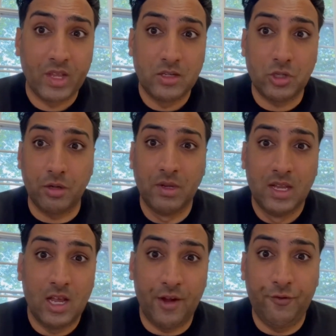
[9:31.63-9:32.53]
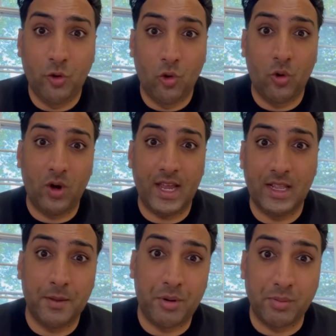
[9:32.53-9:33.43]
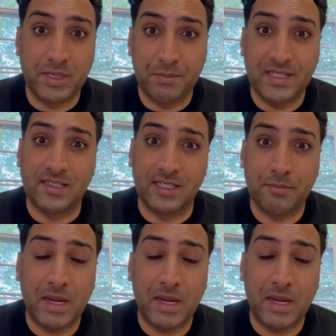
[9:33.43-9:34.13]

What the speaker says: So if you're in the property business,